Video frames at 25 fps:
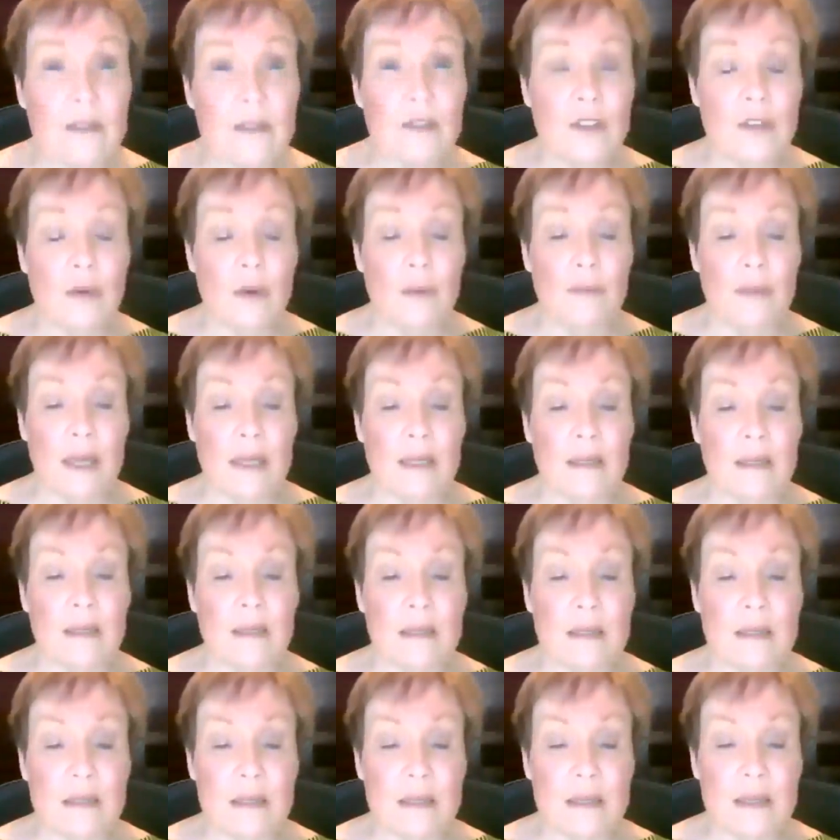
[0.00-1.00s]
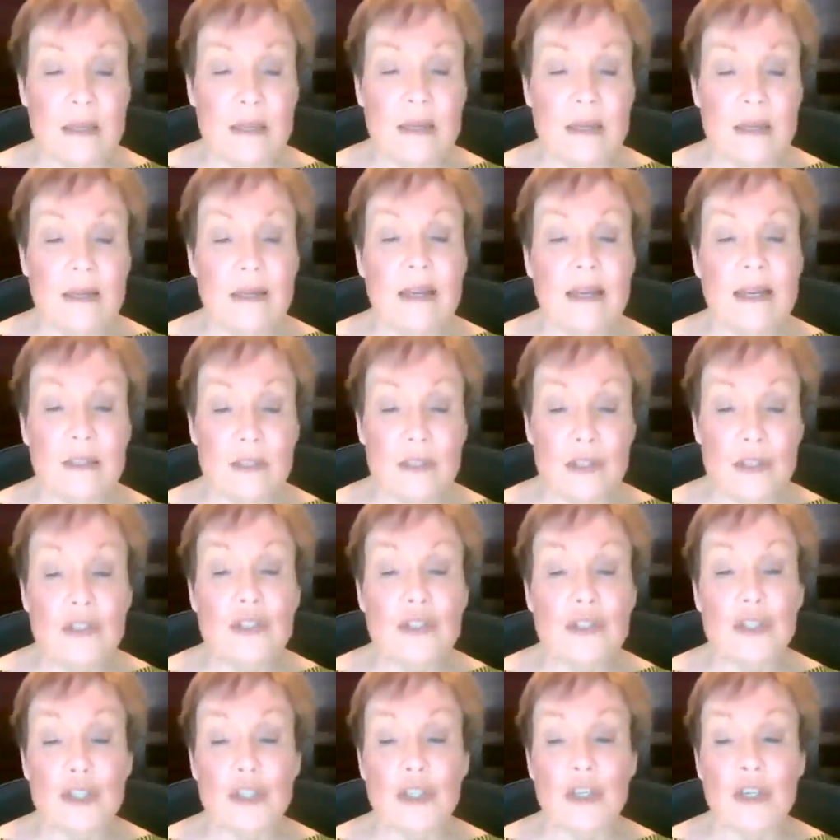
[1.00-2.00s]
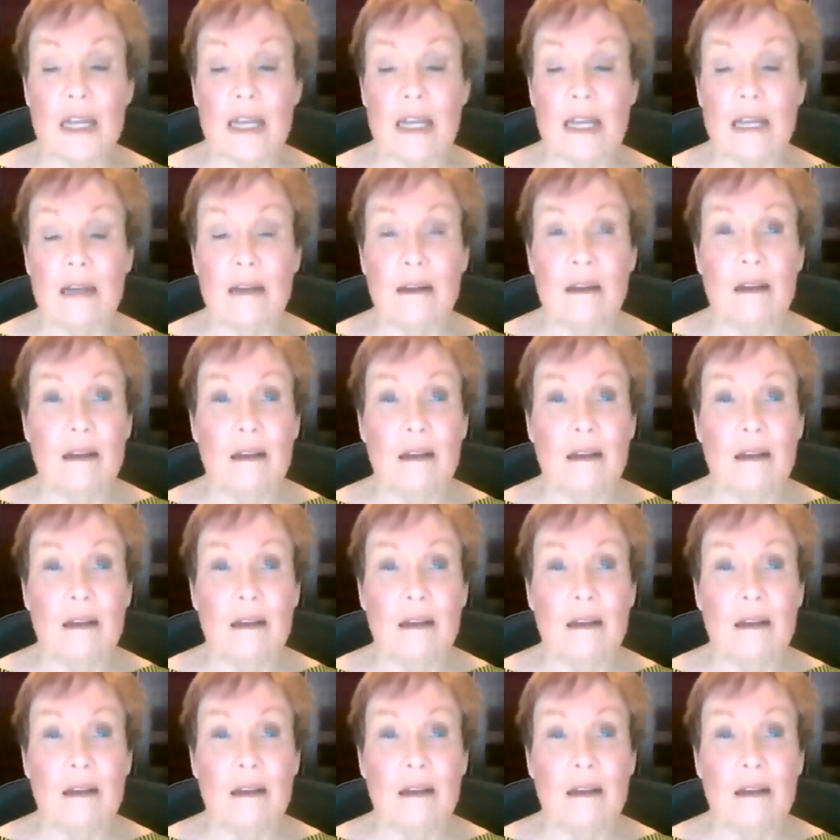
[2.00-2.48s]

to abundance, it's a journey.